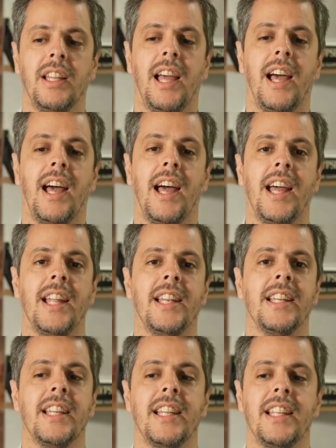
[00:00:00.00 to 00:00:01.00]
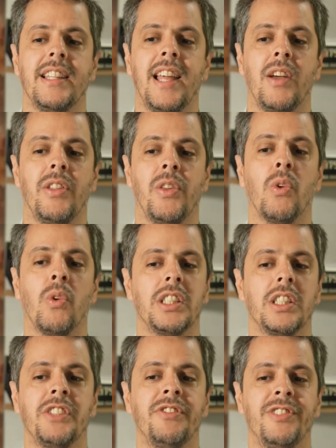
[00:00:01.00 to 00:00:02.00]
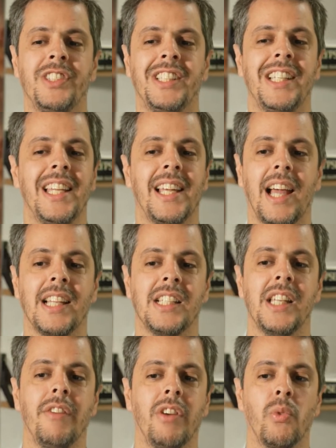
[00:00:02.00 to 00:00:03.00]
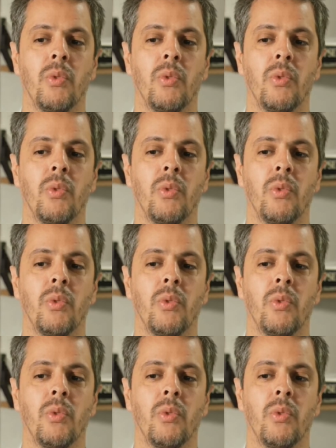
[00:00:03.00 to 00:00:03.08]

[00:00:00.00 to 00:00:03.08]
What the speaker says: and the world is sick as never.